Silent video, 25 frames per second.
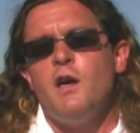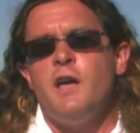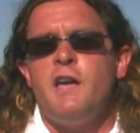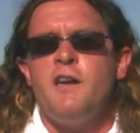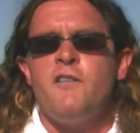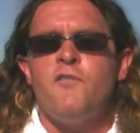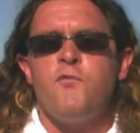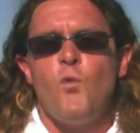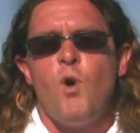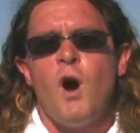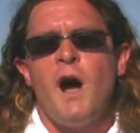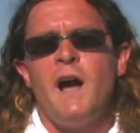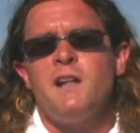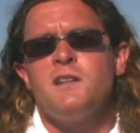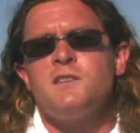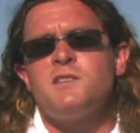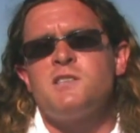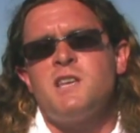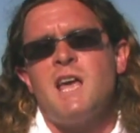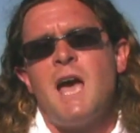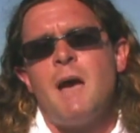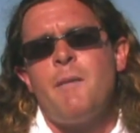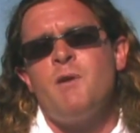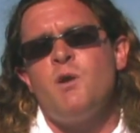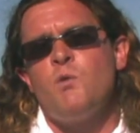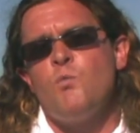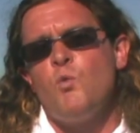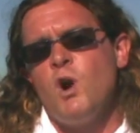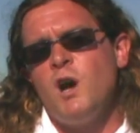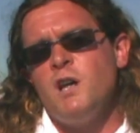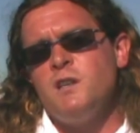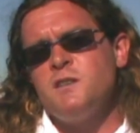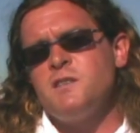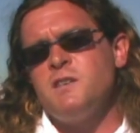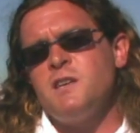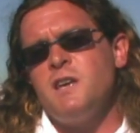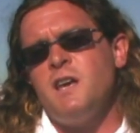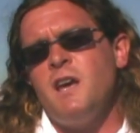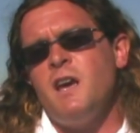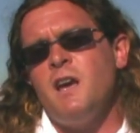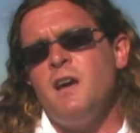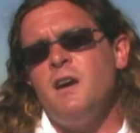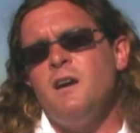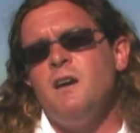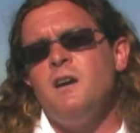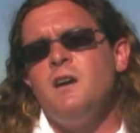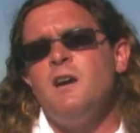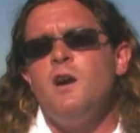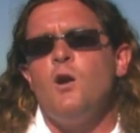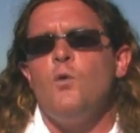If wild salmon weren't here,
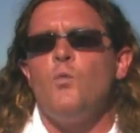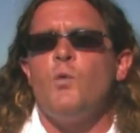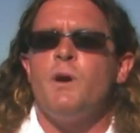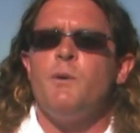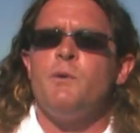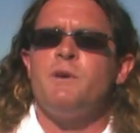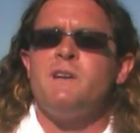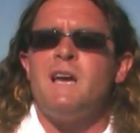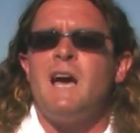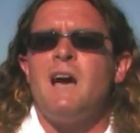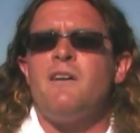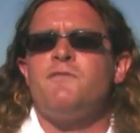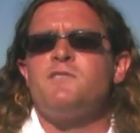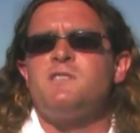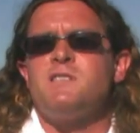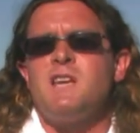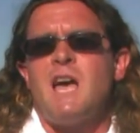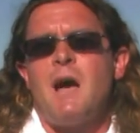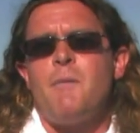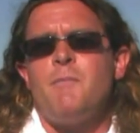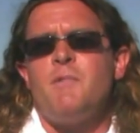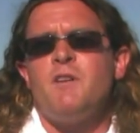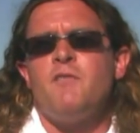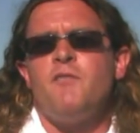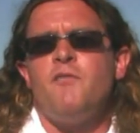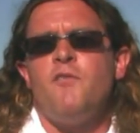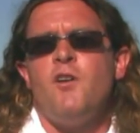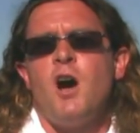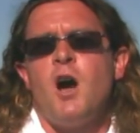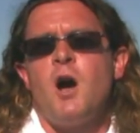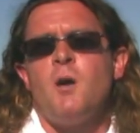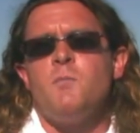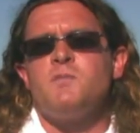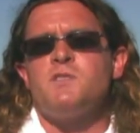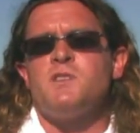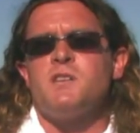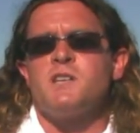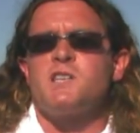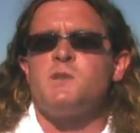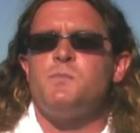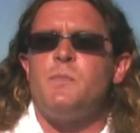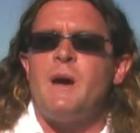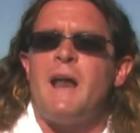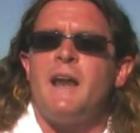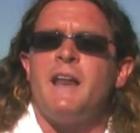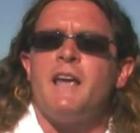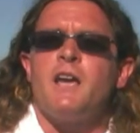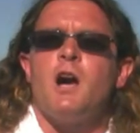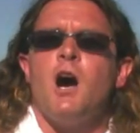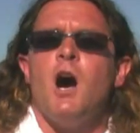we would have salmon farms
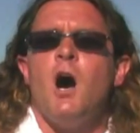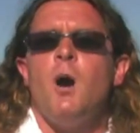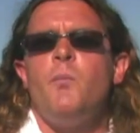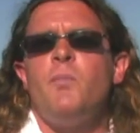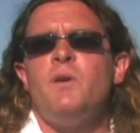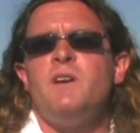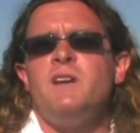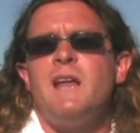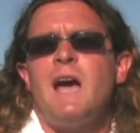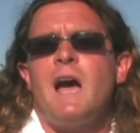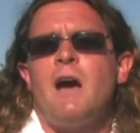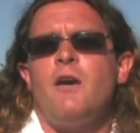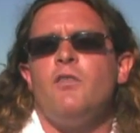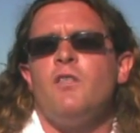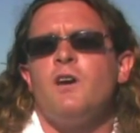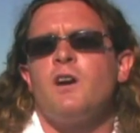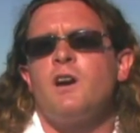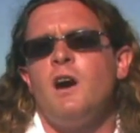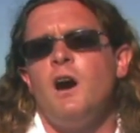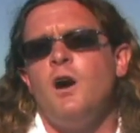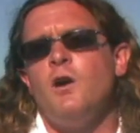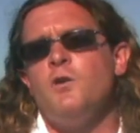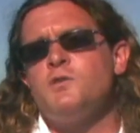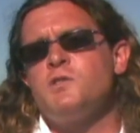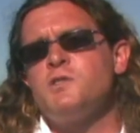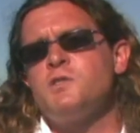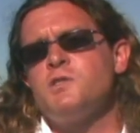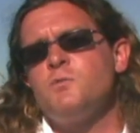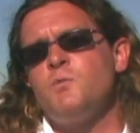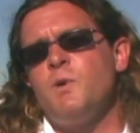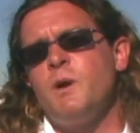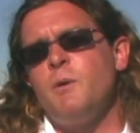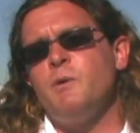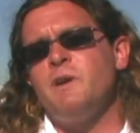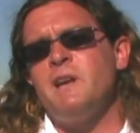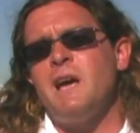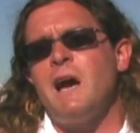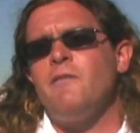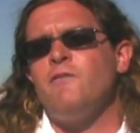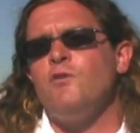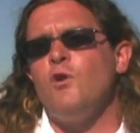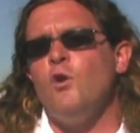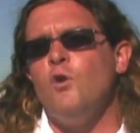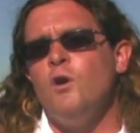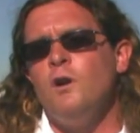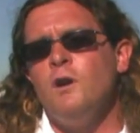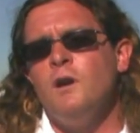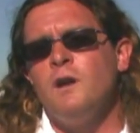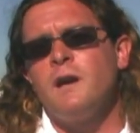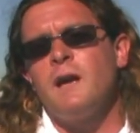expanding up and down the coast, we would have
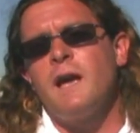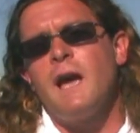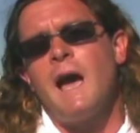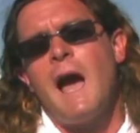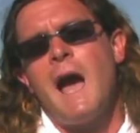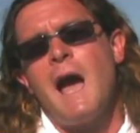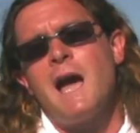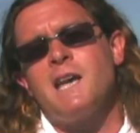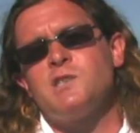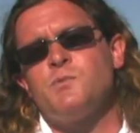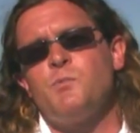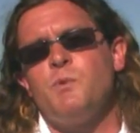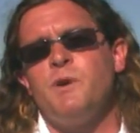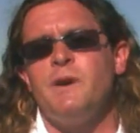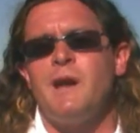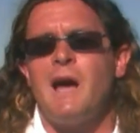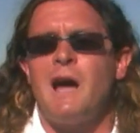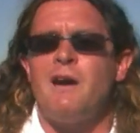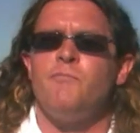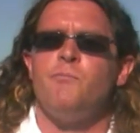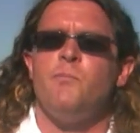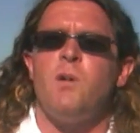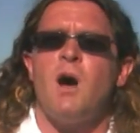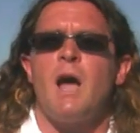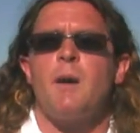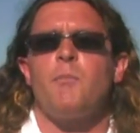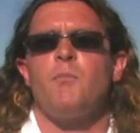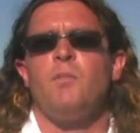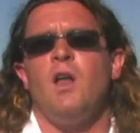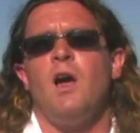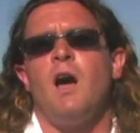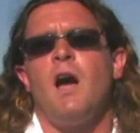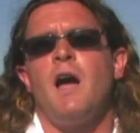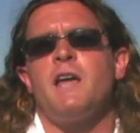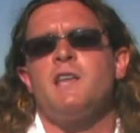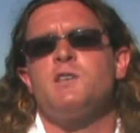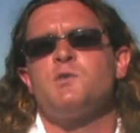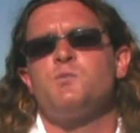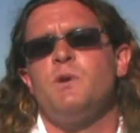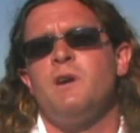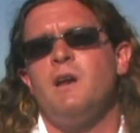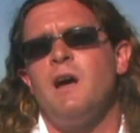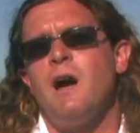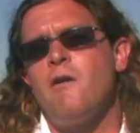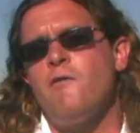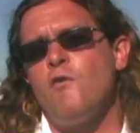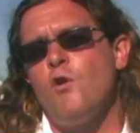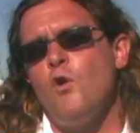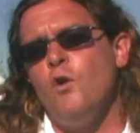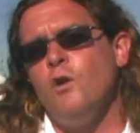oil and gas, we would have pipelines, we would
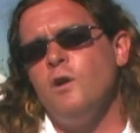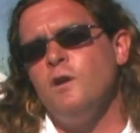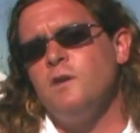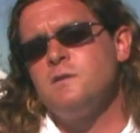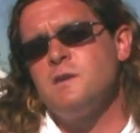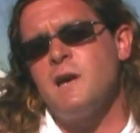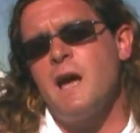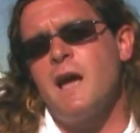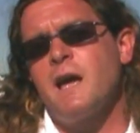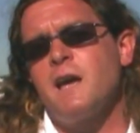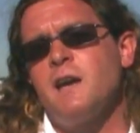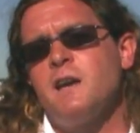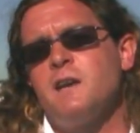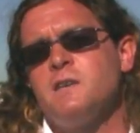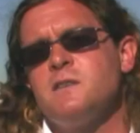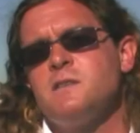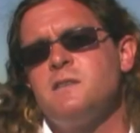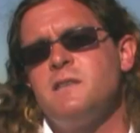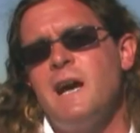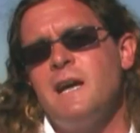have oil tankers.